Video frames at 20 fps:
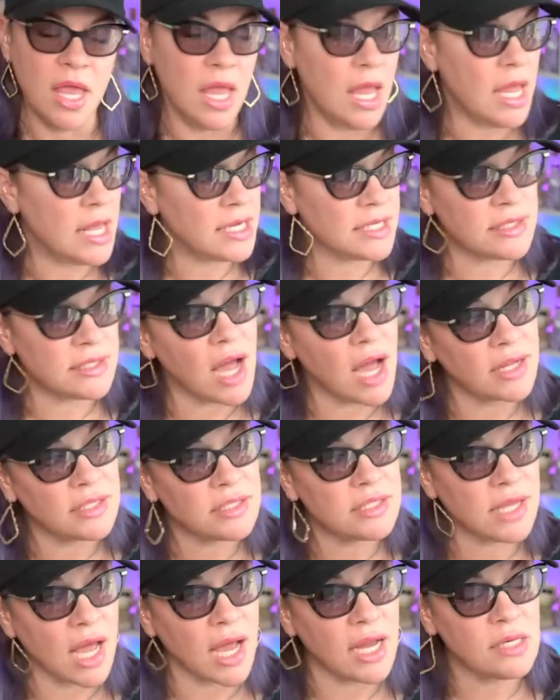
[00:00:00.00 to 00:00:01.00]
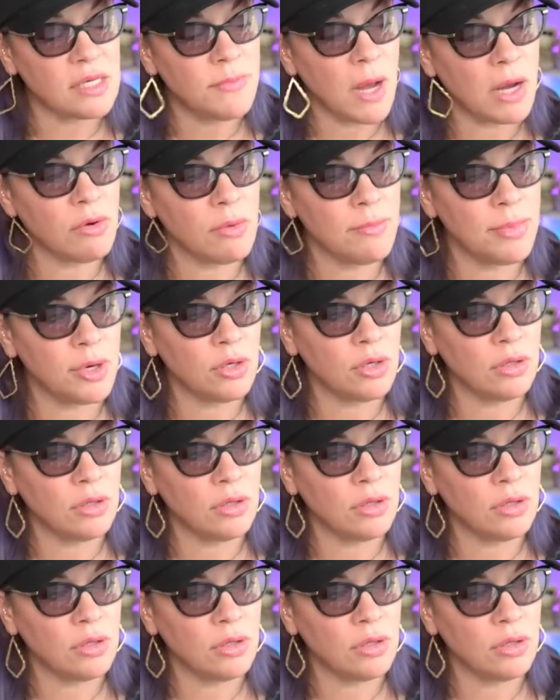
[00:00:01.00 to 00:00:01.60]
It is not signed by Roberta